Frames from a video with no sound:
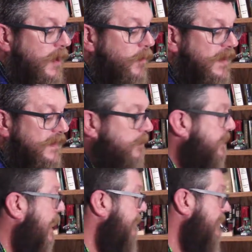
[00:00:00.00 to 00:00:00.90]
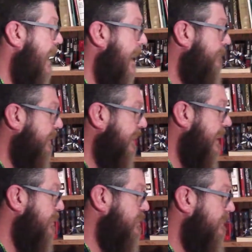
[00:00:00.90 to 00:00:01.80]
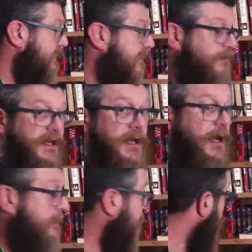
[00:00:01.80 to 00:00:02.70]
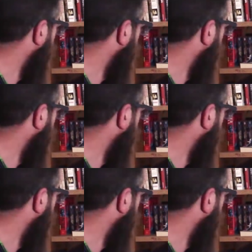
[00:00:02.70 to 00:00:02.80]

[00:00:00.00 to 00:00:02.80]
with the proper applications, have become